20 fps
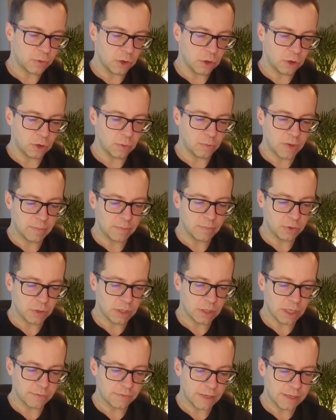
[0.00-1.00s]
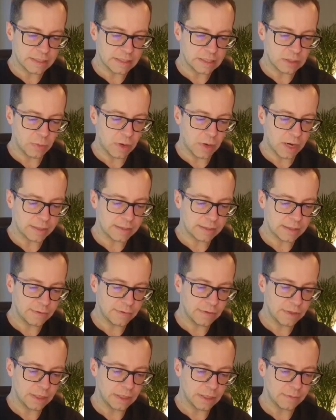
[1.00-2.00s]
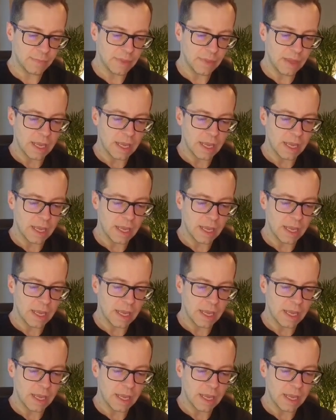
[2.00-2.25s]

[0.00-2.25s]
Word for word: or maybe you have a smart TV,